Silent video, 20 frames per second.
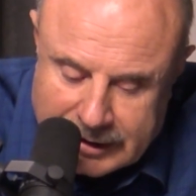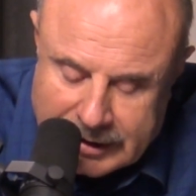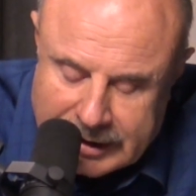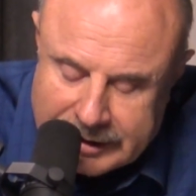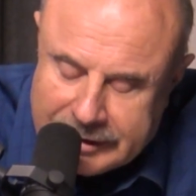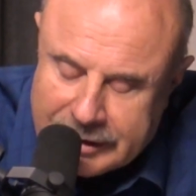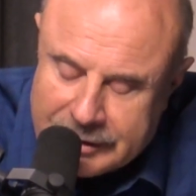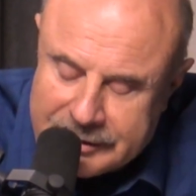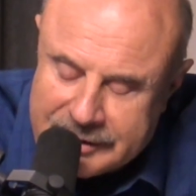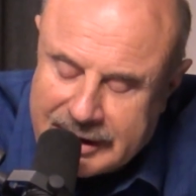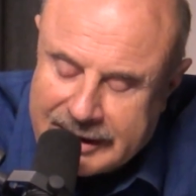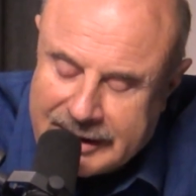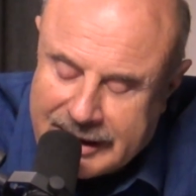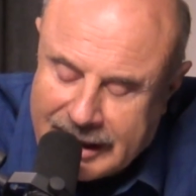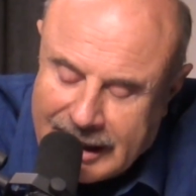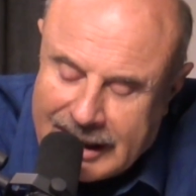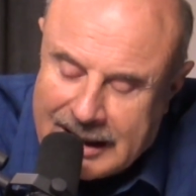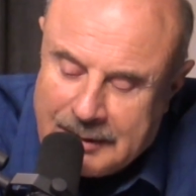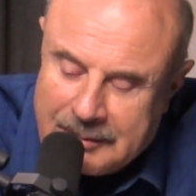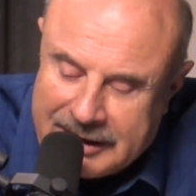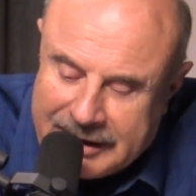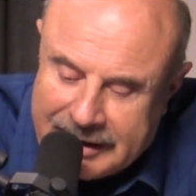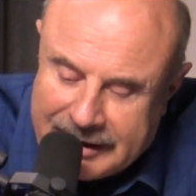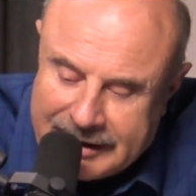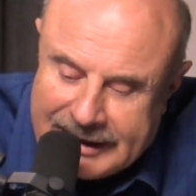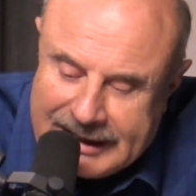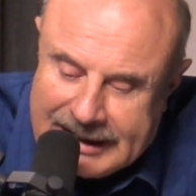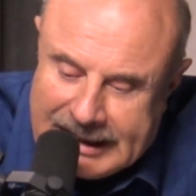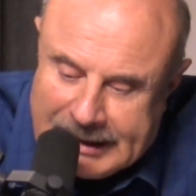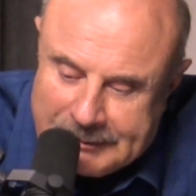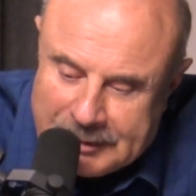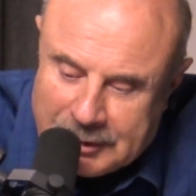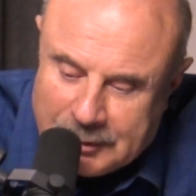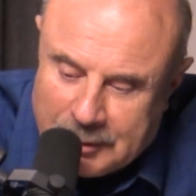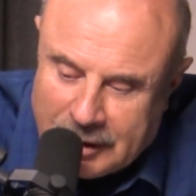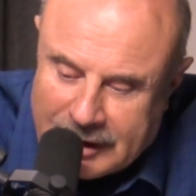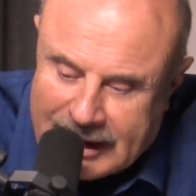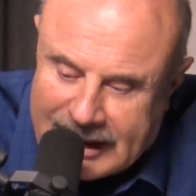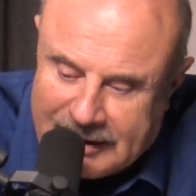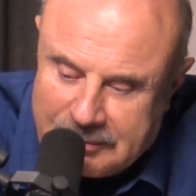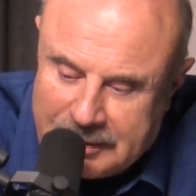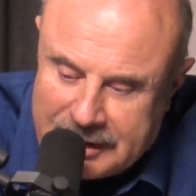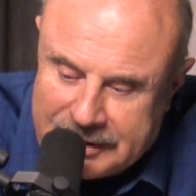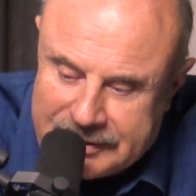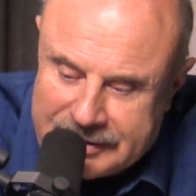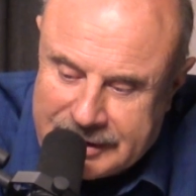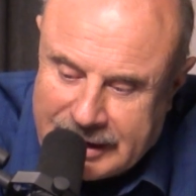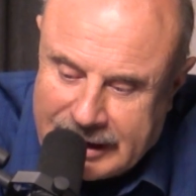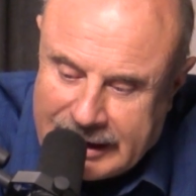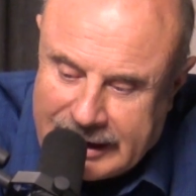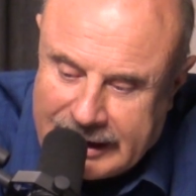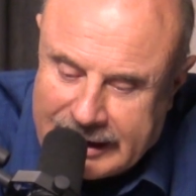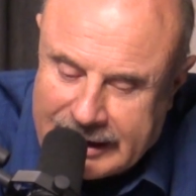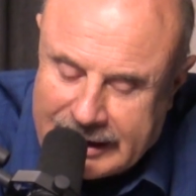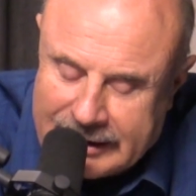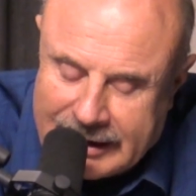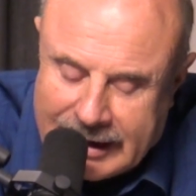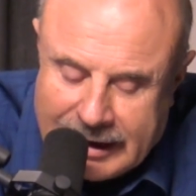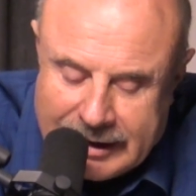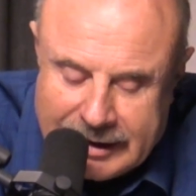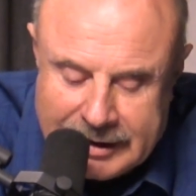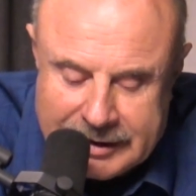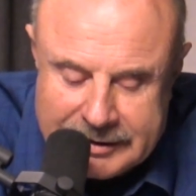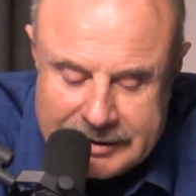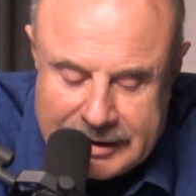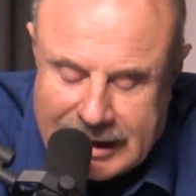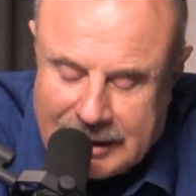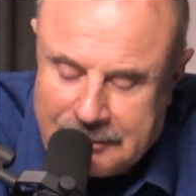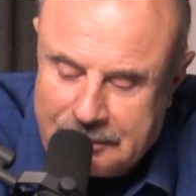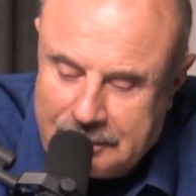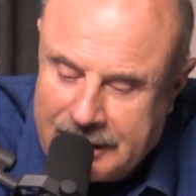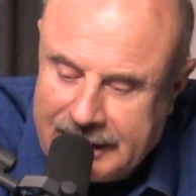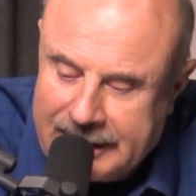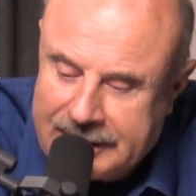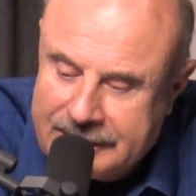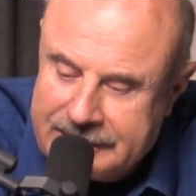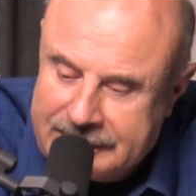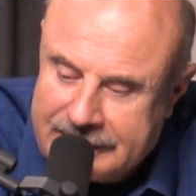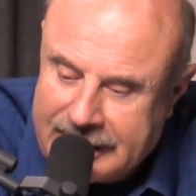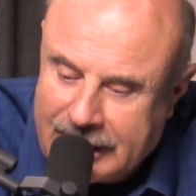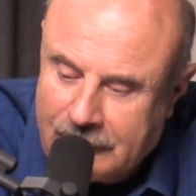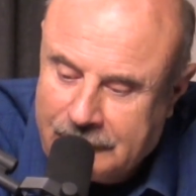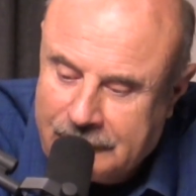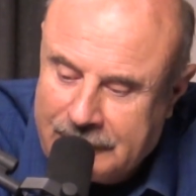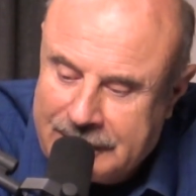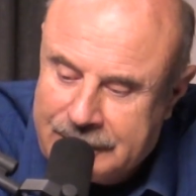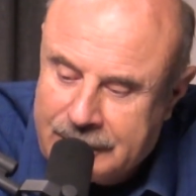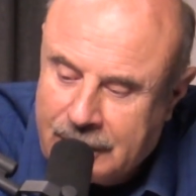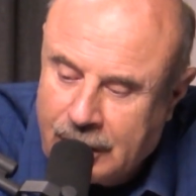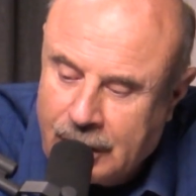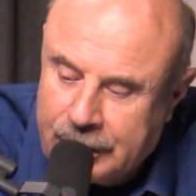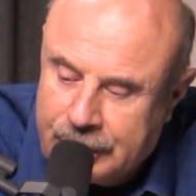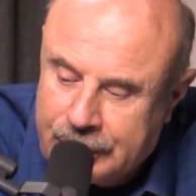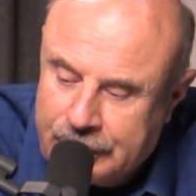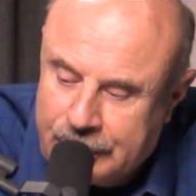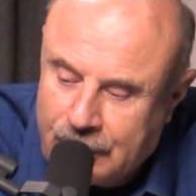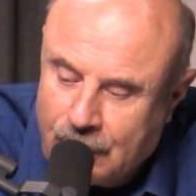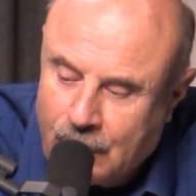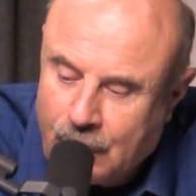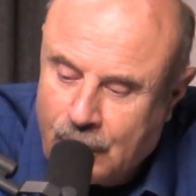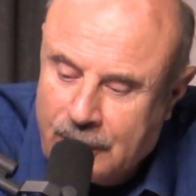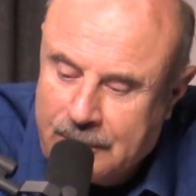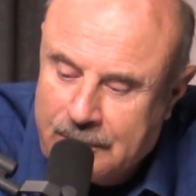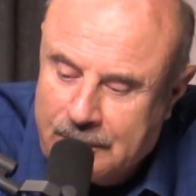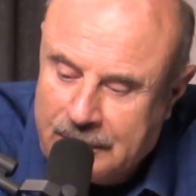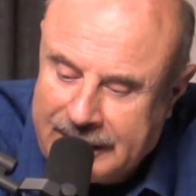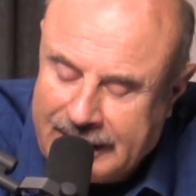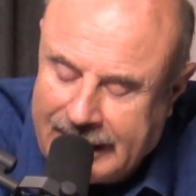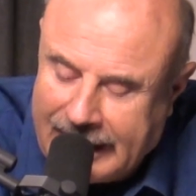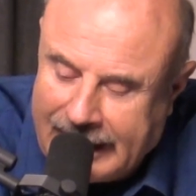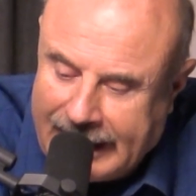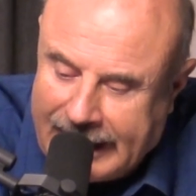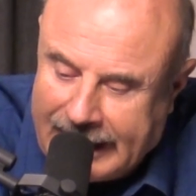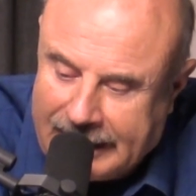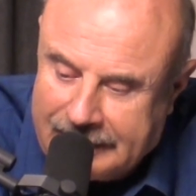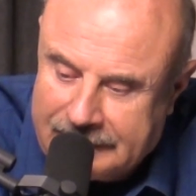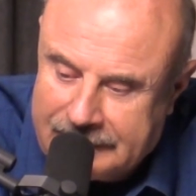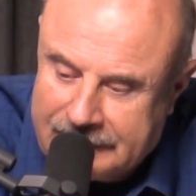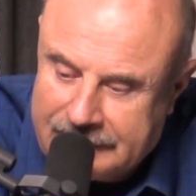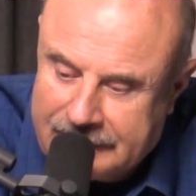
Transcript: that there's a common theme to what I've been saying, and that is I'm being selfish on your behalf.